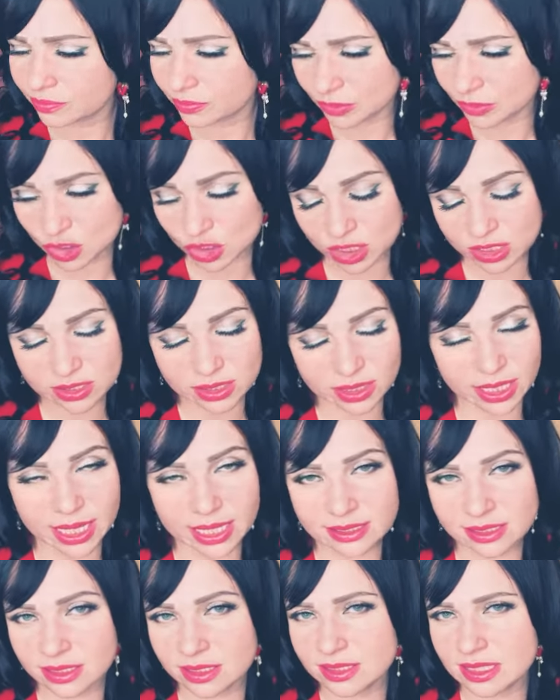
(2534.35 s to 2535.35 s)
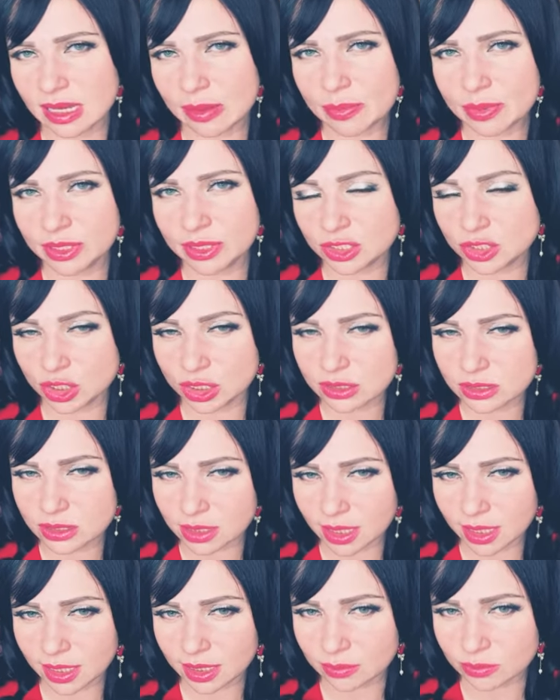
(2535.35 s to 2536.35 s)
just as example i just
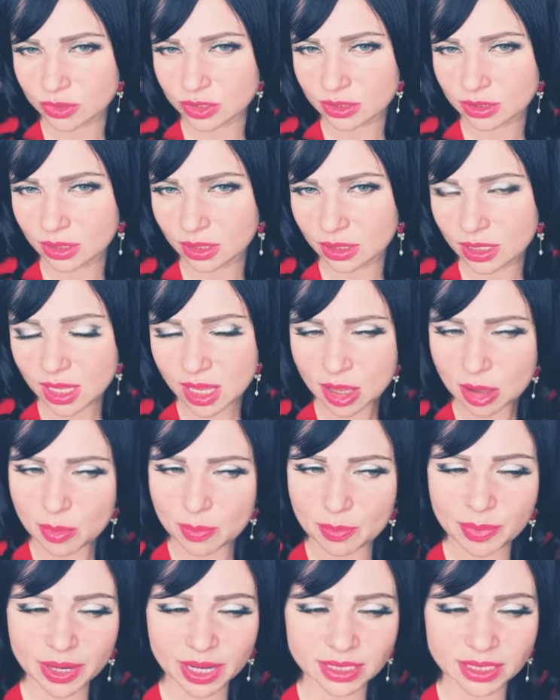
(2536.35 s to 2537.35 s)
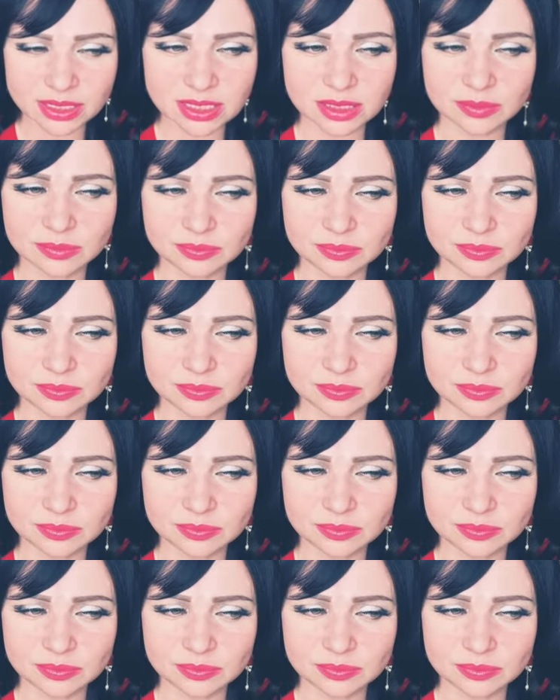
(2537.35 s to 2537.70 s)
named but